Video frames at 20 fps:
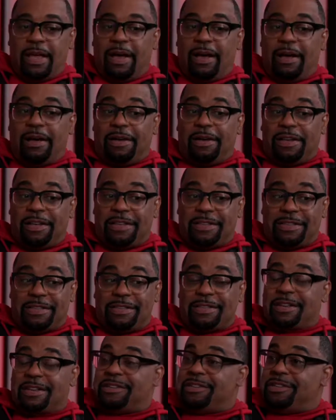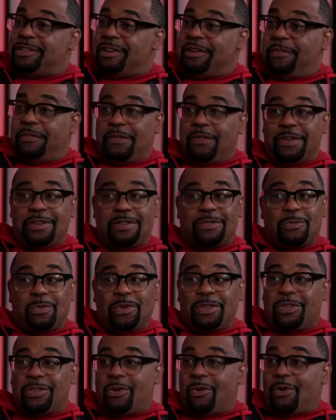it's such a difference
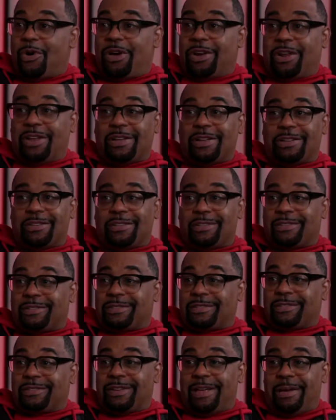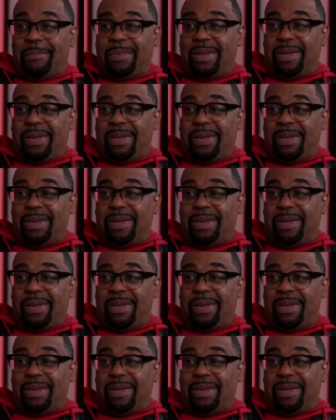with no audience. I